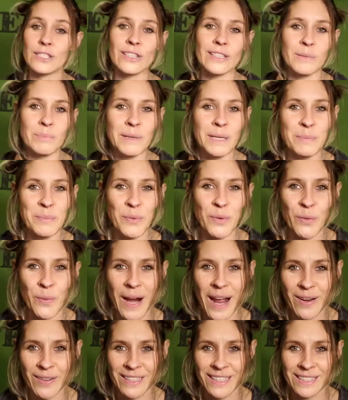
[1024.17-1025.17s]
to the people
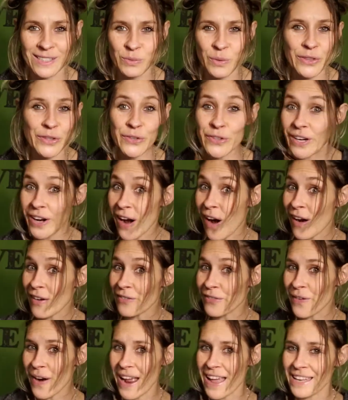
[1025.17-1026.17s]
around us, whether they're our
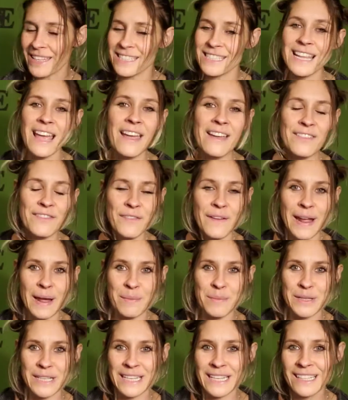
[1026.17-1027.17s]
friends,
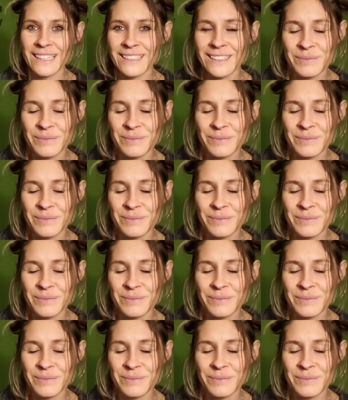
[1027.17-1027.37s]
family,